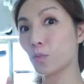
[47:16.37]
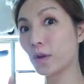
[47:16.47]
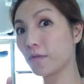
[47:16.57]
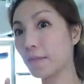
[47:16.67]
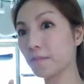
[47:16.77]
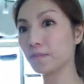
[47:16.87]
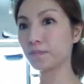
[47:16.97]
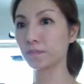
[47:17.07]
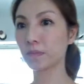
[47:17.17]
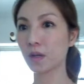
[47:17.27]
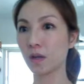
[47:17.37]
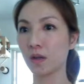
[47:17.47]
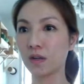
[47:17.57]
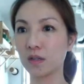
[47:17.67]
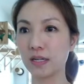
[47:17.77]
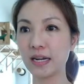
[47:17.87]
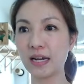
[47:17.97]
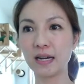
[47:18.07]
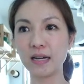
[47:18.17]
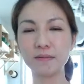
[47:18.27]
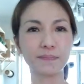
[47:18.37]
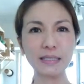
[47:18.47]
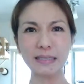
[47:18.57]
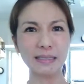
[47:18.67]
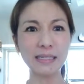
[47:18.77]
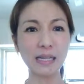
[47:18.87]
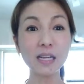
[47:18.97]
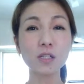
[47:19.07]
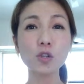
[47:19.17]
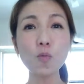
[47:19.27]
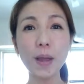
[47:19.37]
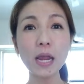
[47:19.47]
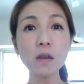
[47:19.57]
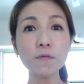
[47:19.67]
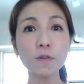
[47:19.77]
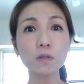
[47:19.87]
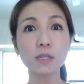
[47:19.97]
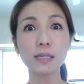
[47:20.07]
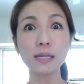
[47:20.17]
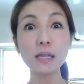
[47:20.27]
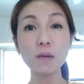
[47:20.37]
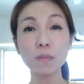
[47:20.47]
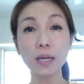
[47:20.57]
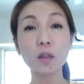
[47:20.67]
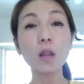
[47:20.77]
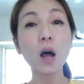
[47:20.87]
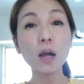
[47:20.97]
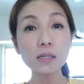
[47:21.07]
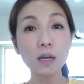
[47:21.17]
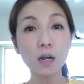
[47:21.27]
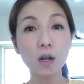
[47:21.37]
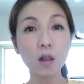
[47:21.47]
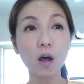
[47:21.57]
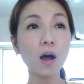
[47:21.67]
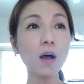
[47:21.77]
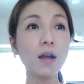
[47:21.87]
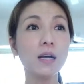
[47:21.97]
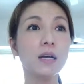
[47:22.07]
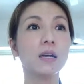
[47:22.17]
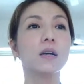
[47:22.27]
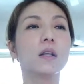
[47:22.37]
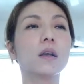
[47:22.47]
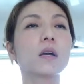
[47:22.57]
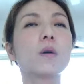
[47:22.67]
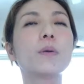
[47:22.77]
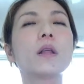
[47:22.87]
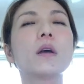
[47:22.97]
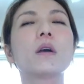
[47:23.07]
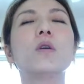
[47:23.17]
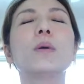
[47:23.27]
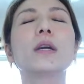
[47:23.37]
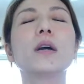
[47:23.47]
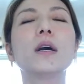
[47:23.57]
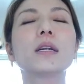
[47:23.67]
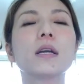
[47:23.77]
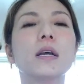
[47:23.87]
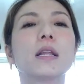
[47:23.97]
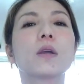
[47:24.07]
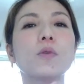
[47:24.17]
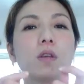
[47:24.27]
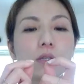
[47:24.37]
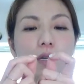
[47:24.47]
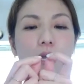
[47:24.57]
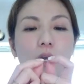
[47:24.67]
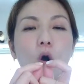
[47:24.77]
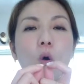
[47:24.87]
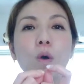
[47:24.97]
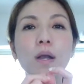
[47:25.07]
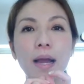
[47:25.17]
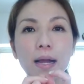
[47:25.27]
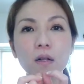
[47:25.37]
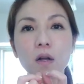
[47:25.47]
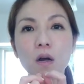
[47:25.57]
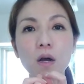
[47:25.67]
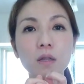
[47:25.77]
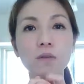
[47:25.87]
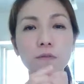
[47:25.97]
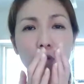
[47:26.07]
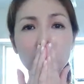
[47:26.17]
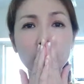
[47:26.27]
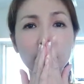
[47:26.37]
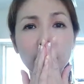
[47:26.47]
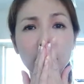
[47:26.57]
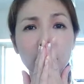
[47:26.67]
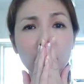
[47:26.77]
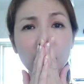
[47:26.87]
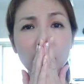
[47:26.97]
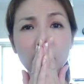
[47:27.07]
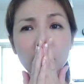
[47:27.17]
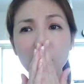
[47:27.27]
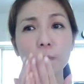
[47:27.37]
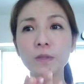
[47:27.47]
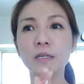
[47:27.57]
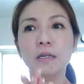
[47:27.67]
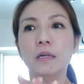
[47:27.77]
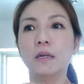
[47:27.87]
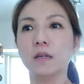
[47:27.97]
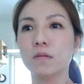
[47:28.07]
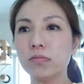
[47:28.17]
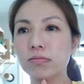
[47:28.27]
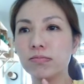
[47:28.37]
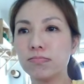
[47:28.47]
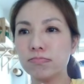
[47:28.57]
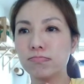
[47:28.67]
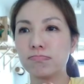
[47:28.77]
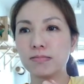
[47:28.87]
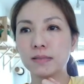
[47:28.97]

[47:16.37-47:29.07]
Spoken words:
them. Yeah. It is so painful to see them like lost a claw. Like I'll be like, oh my God. Like when you see like a whole cat claw on the floor, you'll be like, oh no.